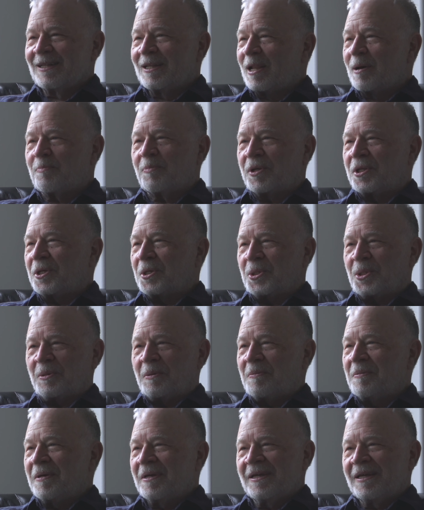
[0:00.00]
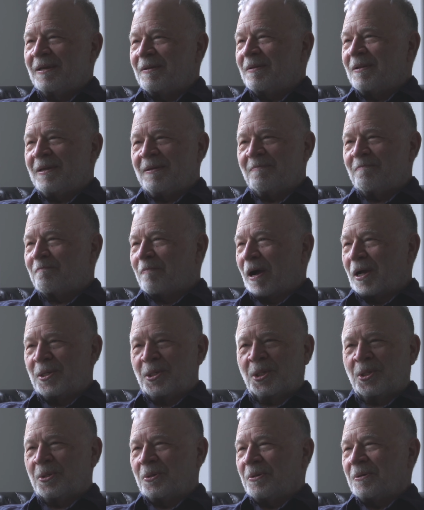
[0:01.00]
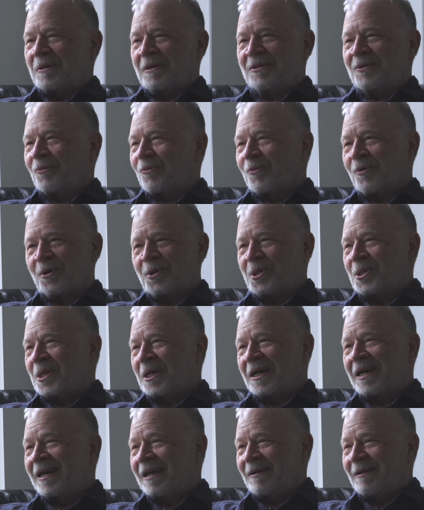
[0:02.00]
Nepotism. It, yeah. it, bites you at the worst time.